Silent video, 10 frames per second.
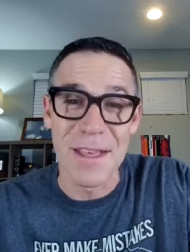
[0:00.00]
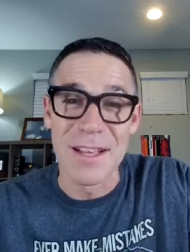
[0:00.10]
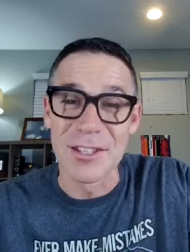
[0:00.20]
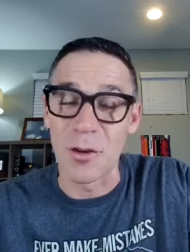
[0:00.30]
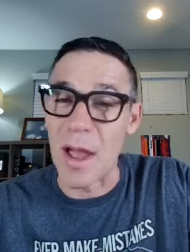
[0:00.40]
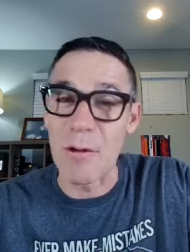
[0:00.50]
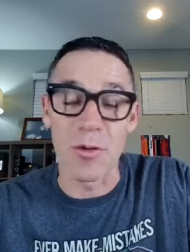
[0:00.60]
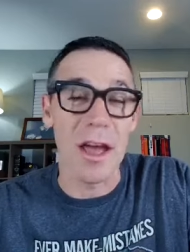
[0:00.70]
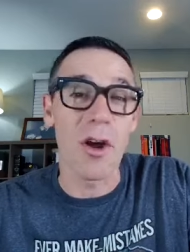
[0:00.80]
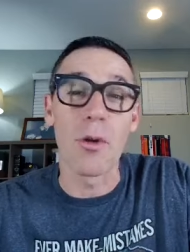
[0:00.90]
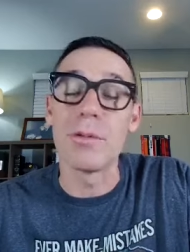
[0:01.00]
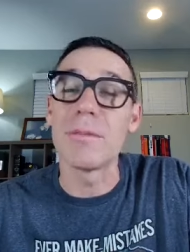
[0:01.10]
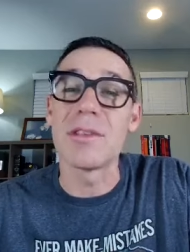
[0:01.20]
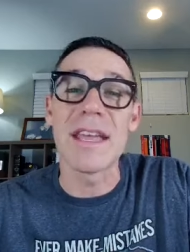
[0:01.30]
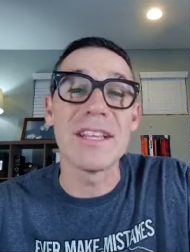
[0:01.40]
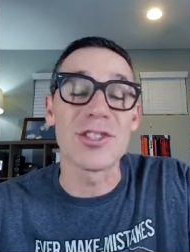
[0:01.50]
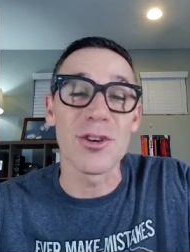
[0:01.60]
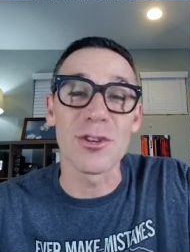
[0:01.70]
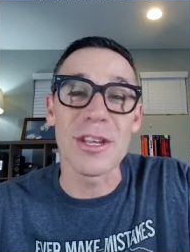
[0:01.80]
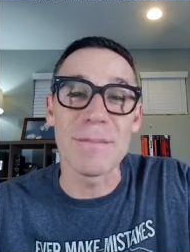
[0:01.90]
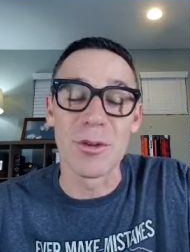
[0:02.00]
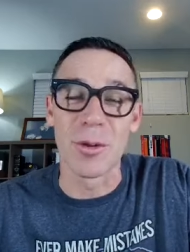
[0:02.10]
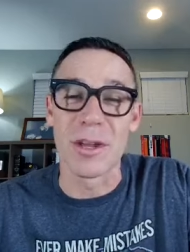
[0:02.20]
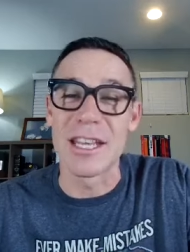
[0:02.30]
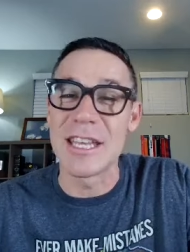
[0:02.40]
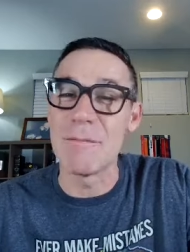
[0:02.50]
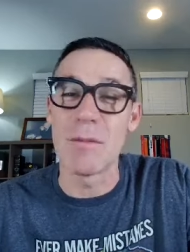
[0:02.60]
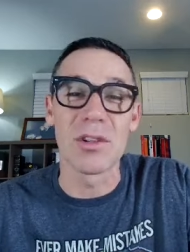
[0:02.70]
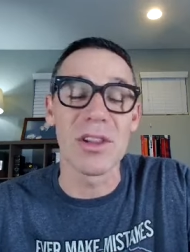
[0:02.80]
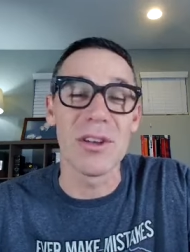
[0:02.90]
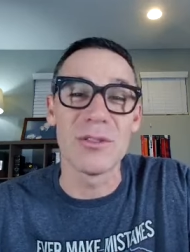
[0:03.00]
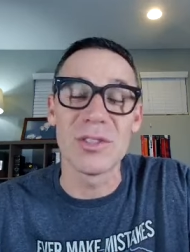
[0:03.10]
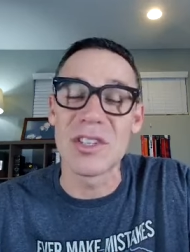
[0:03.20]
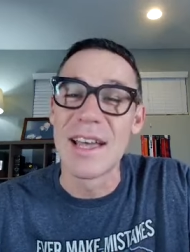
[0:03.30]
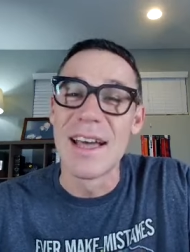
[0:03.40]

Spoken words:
So, hey, we're not opening up the gates early. We're going to keep them closed.